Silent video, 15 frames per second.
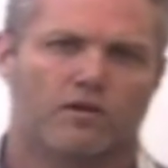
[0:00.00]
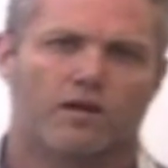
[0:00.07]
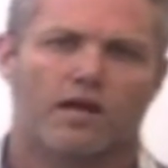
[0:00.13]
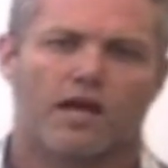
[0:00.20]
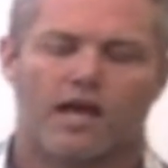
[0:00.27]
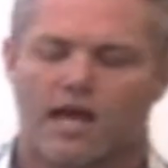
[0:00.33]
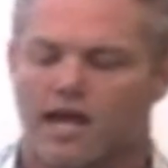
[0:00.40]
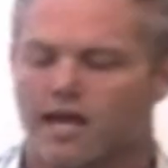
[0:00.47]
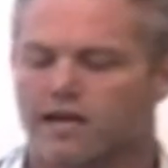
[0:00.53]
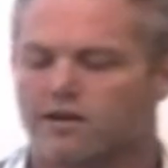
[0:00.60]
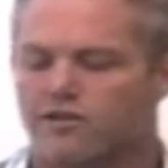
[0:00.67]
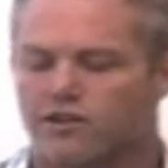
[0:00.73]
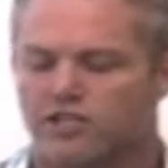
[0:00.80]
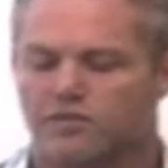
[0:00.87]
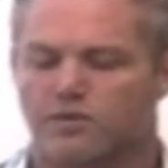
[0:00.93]
And
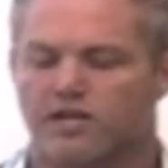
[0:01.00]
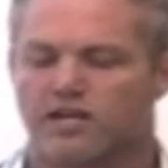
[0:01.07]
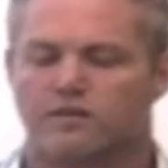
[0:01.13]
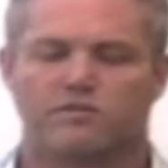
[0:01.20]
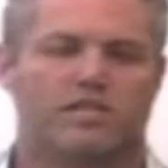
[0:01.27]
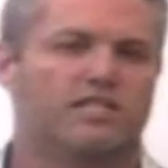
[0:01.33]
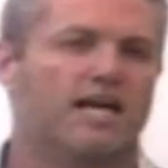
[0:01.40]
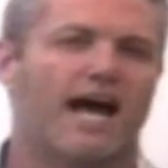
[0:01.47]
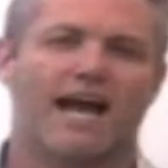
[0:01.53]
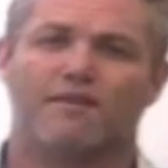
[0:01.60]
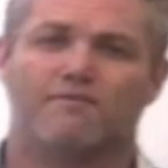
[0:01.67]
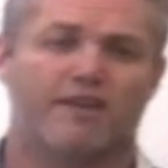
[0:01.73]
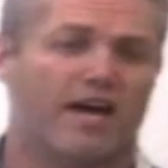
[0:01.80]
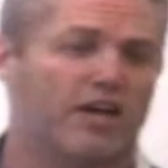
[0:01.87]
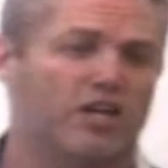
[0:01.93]
this becomes a time
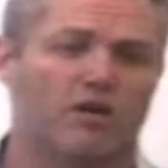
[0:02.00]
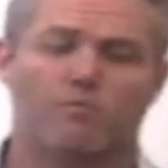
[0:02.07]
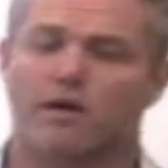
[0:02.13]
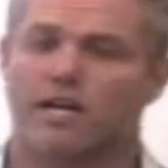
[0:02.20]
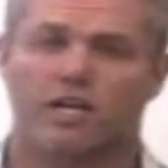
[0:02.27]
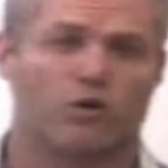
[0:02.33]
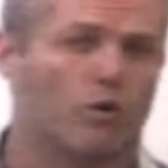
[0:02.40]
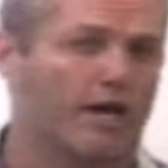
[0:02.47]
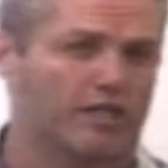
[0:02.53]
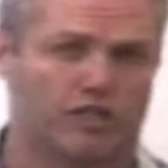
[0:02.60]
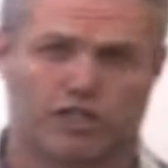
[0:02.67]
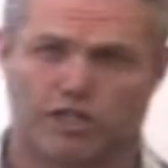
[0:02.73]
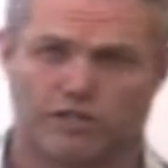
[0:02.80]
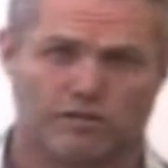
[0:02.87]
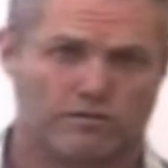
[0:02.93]
value of money
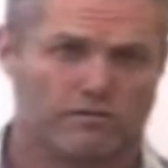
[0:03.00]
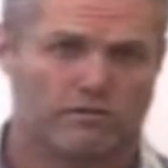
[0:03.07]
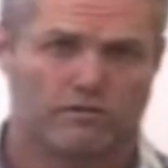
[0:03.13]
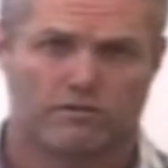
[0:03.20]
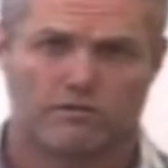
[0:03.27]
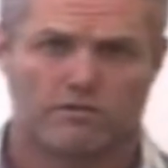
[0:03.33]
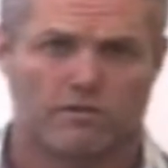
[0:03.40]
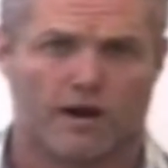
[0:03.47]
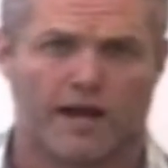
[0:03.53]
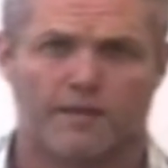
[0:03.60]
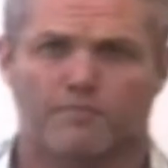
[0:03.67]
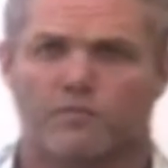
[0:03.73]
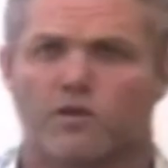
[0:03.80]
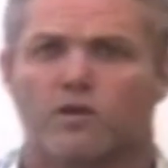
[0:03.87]
question, right?